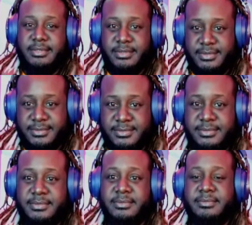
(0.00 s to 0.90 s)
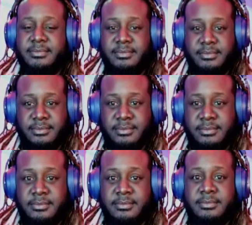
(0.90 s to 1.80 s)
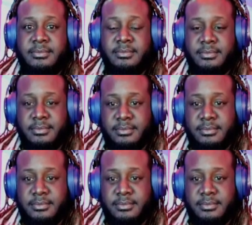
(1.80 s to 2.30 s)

[no speech]